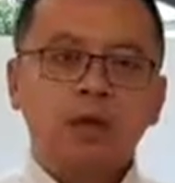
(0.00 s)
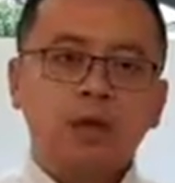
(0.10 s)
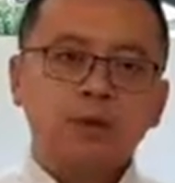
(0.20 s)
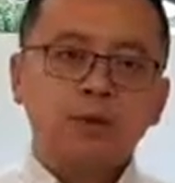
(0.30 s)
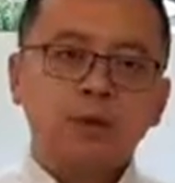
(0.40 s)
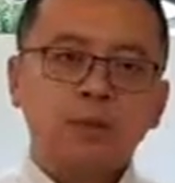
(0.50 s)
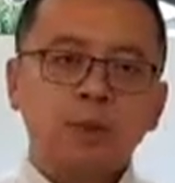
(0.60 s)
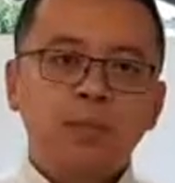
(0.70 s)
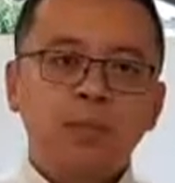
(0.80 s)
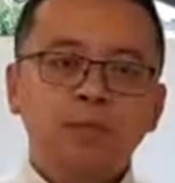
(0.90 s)
Most
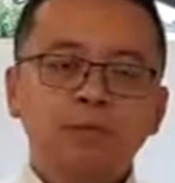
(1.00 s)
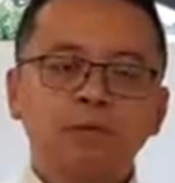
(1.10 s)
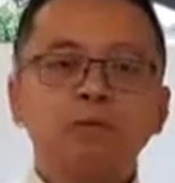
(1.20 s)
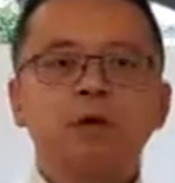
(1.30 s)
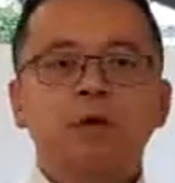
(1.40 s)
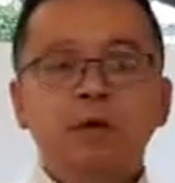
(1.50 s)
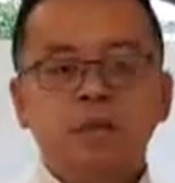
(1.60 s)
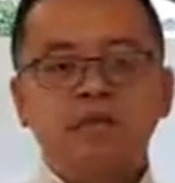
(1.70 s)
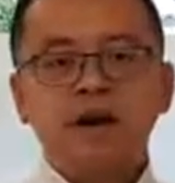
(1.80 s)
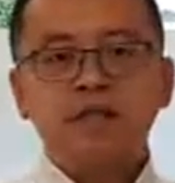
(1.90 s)
popular, you'll
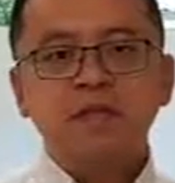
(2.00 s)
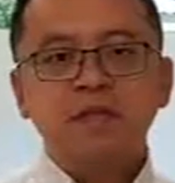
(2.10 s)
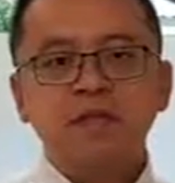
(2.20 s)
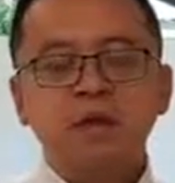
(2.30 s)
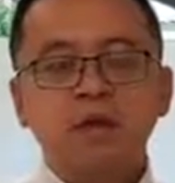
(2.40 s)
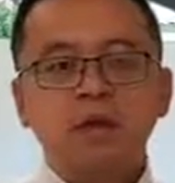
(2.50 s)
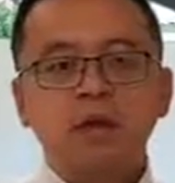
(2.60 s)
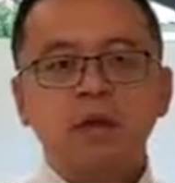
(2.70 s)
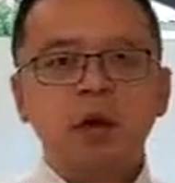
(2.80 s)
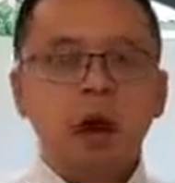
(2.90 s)
find them
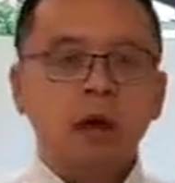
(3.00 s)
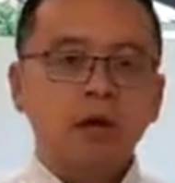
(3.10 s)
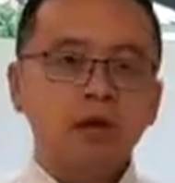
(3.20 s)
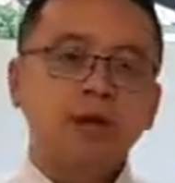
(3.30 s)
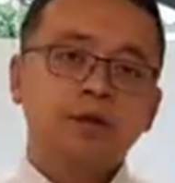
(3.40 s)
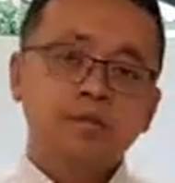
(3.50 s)
in Ireland,